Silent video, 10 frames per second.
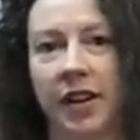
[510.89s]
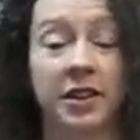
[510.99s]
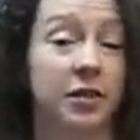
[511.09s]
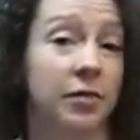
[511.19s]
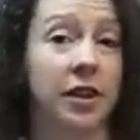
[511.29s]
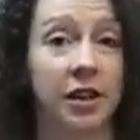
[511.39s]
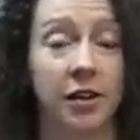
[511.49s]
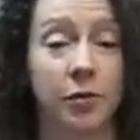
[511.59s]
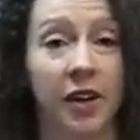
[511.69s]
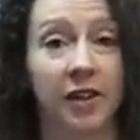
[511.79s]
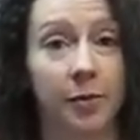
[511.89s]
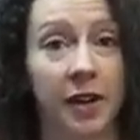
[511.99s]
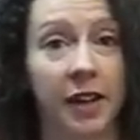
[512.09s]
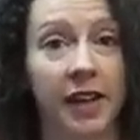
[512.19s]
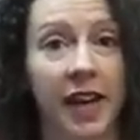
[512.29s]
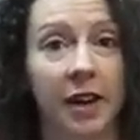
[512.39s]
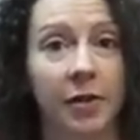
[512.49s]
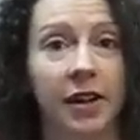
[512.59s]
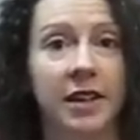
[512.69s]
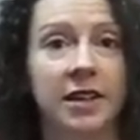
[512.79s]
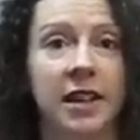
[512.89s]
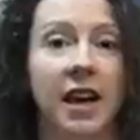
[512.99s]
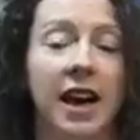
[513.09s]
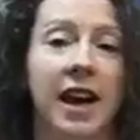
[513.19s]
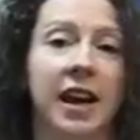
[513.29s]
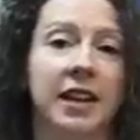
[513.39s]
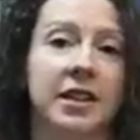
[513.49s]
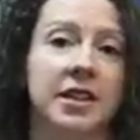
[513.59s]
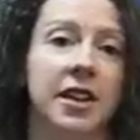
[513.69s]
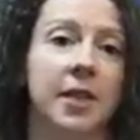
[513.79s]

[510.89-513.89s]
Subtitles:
It's a really good way of burning calories, and